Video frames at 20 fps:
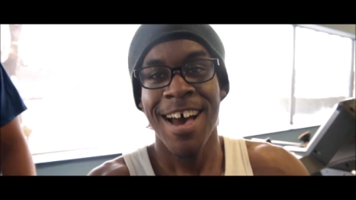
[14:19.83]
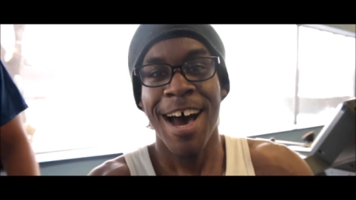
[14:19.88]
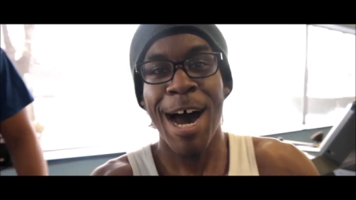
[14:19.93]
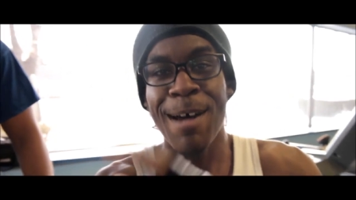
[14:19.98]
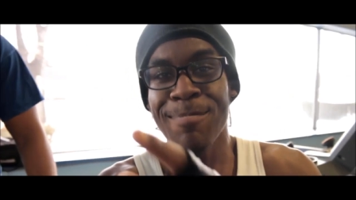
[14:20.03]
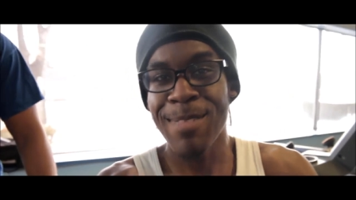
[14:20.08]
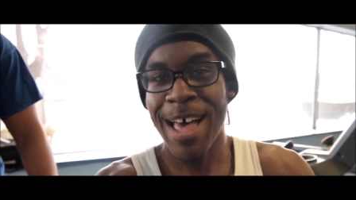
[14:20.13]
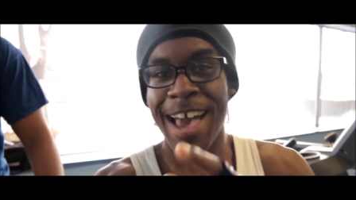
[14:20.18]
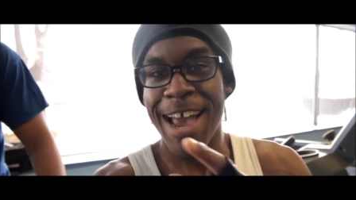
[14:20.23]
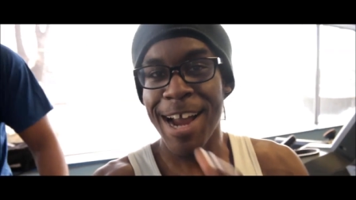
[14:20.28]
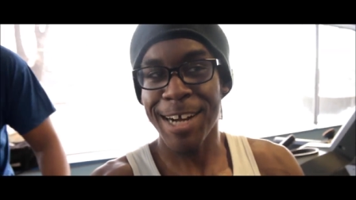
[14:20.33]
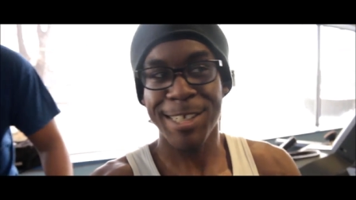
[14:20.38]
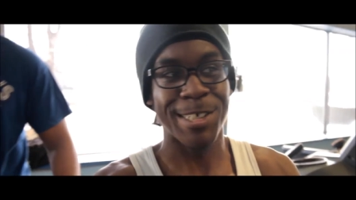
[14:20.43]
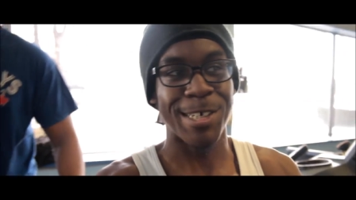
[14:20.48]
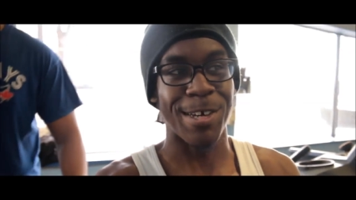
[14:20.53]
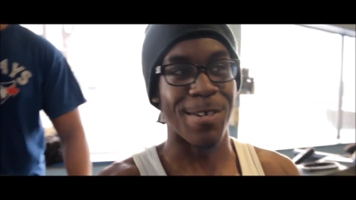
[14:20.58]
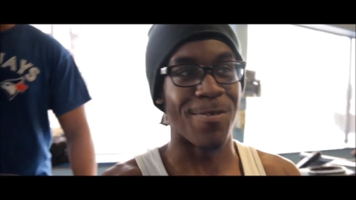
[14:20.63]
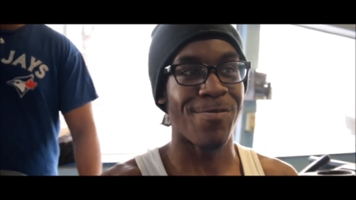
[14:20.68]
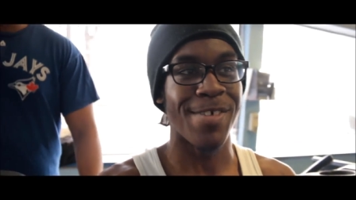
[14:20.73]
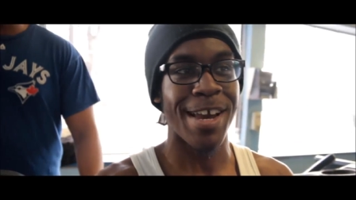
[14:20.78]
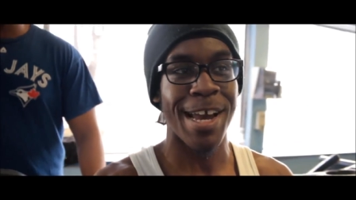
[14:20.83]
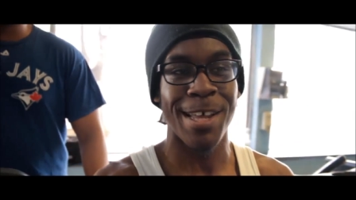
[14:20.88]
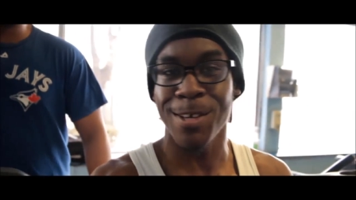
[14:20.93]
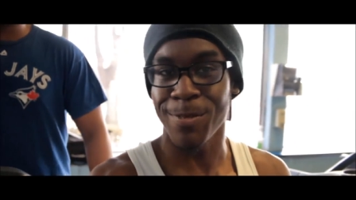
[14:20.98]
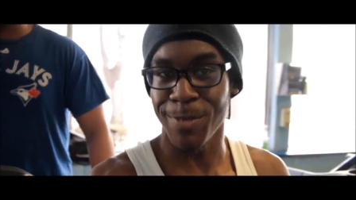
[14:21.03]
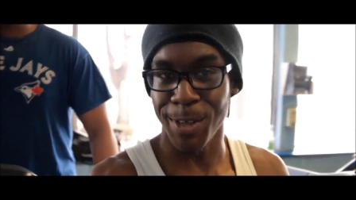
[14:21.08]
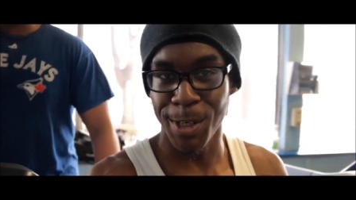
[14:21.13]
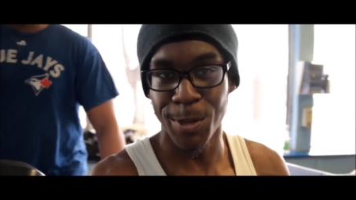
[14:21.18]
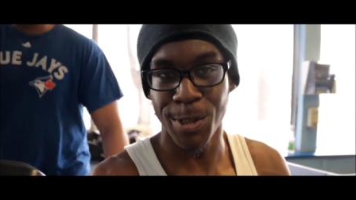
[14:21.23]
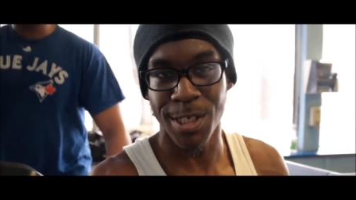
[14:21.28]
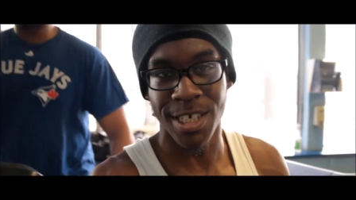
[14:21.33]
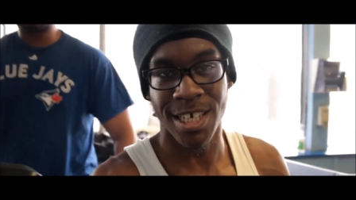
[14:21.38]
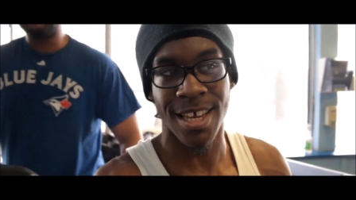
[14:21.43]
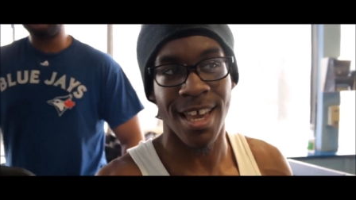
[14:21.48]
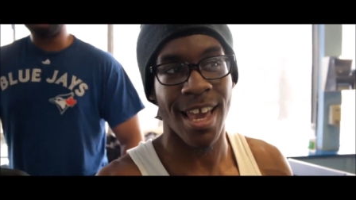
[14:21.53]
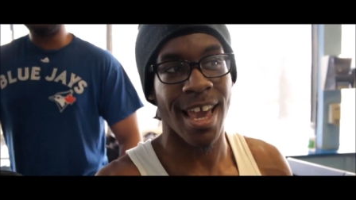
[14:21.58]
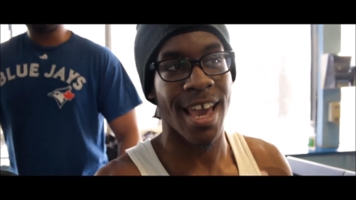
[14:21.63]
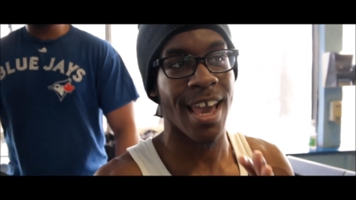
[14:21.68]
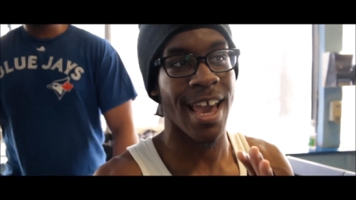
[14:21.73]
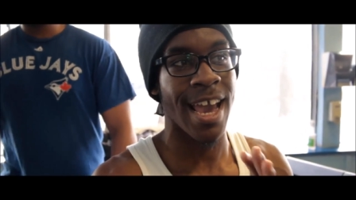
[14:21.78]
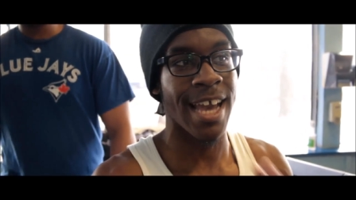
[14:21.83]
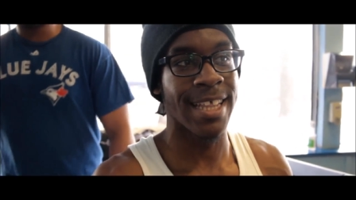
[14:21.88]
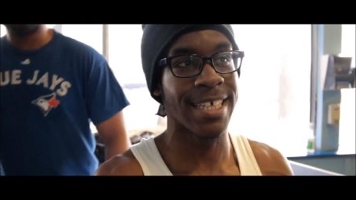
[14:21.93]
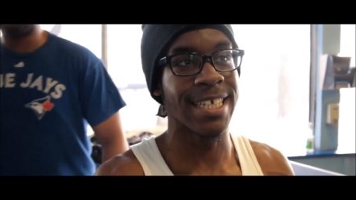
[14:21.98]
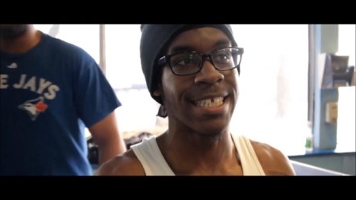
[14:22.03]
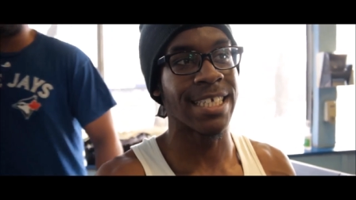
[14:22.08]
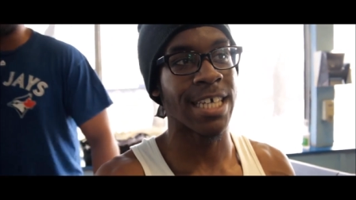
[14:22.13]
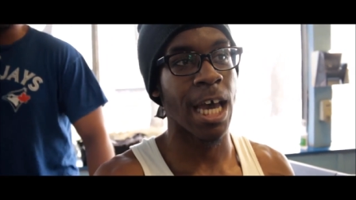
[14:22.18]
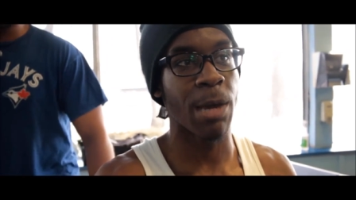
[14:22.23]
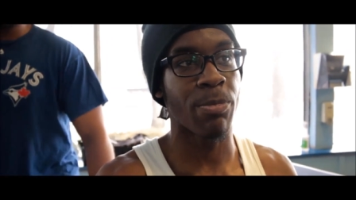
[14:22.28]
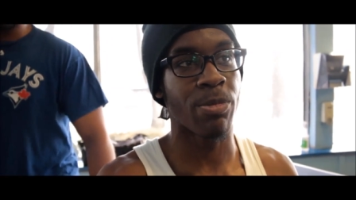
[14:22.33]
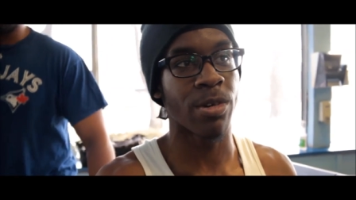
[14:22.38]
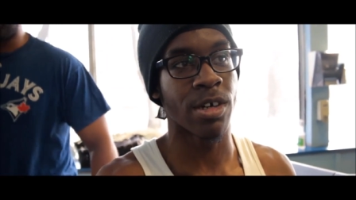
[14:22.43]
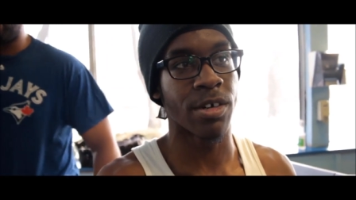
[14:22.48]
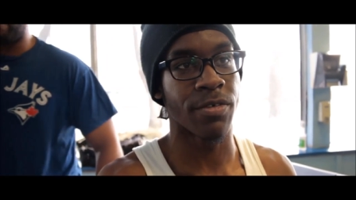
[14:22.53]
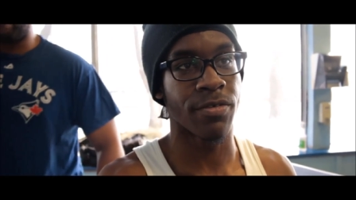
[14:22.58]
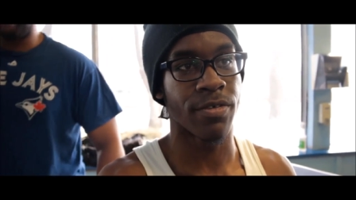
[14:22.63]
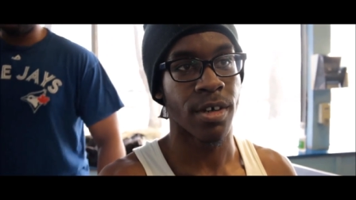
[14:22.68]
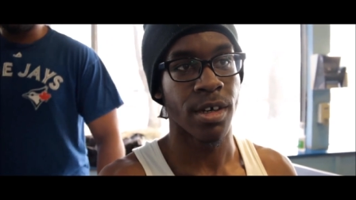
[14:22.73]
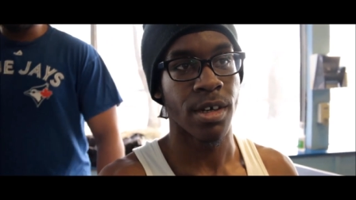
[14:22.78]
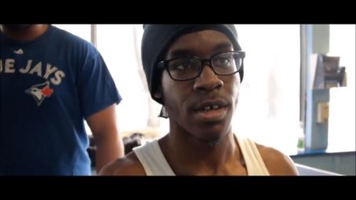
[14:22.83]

I'm not actually a fan of using any type of